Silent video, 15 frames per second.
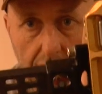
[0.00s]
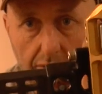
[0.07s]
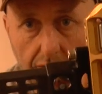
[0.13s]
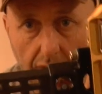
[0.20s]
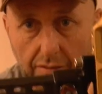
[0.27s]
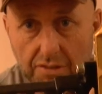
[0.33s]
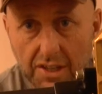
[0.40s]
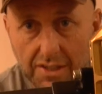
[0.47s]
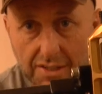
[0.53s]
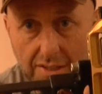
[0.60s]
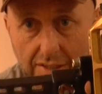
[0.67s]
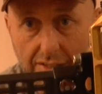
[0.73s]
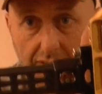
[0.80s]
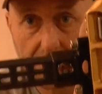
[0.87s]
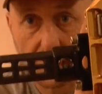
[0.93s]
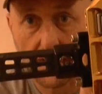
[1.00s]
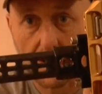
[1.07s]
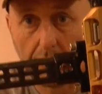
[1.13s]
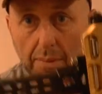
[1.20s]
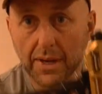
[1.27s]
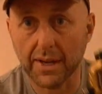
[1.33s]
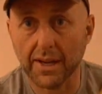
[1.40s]
So I've adjusted this
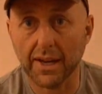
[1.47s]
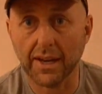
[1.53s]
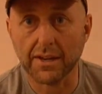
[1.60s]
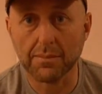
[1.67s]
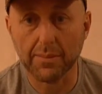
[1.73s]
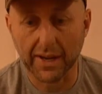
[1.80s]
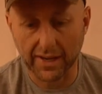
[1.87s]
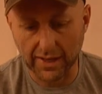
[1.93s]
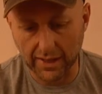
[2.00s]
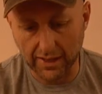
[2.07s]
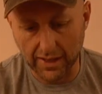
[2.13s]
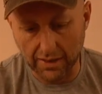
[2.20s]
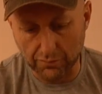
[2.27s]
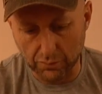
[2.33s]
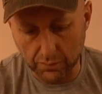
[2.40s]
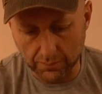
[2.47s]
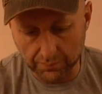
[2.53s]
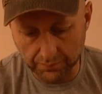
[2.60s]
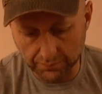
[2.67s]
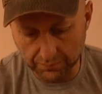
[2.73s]
sight bar here to make it level.